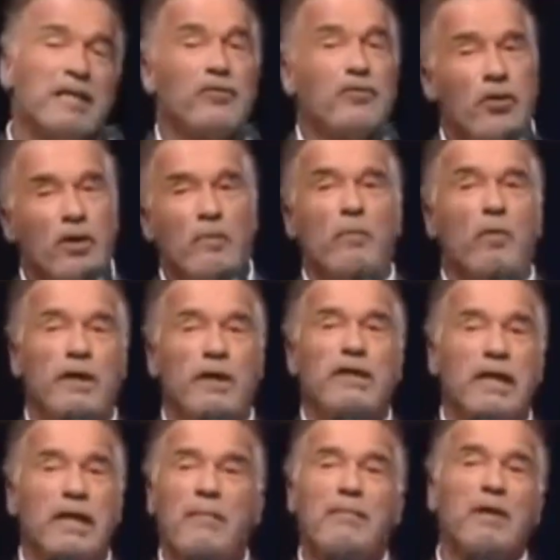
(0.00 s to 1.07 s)
the third point
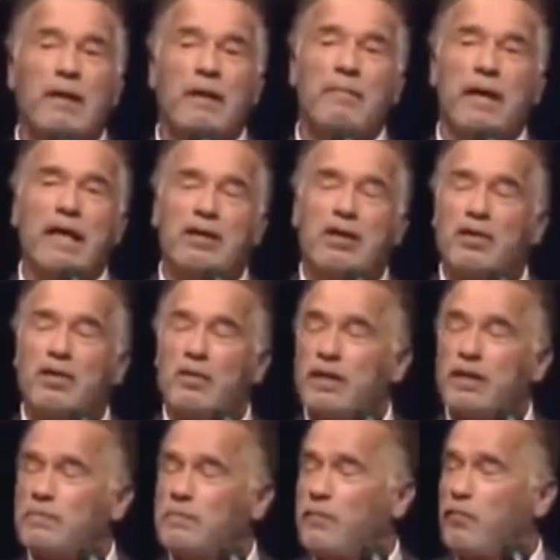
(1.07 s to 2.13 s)
that I'm going to make to you
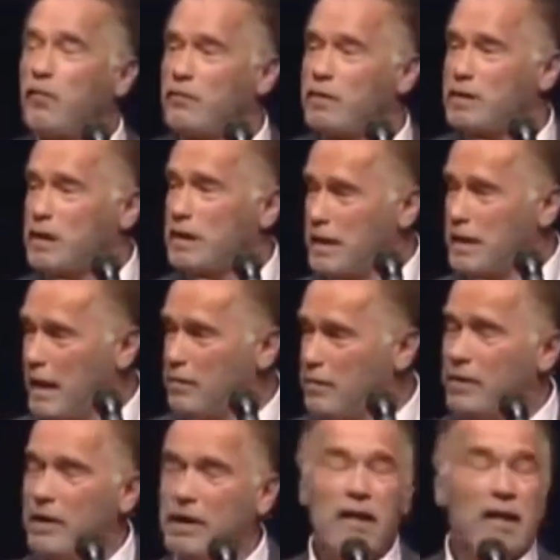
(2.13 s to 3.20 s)
is, before we sit
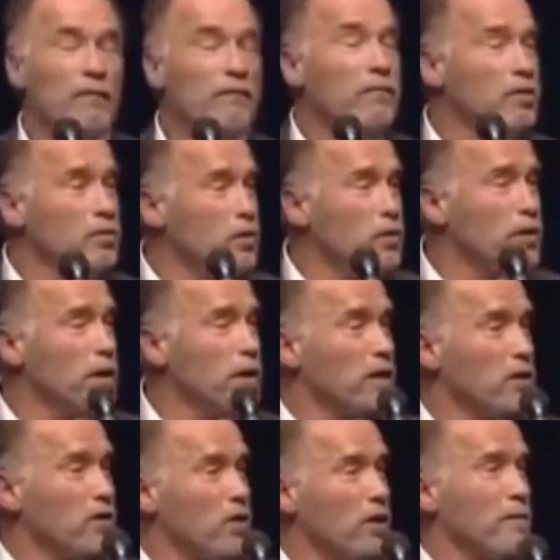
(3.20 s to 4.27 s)
down with Jürgen
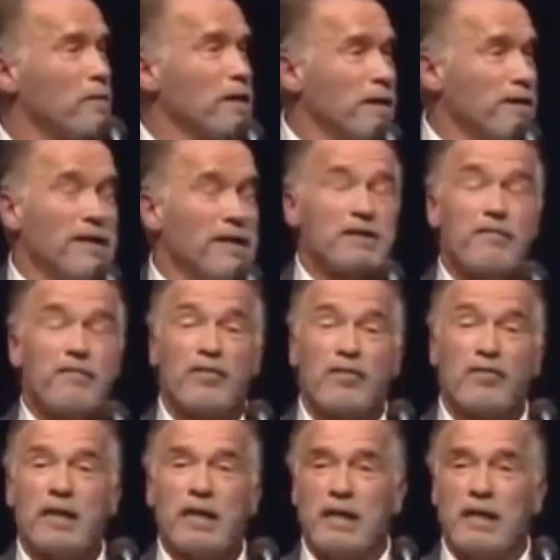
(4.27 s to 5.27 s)
and talk about the rest of the three,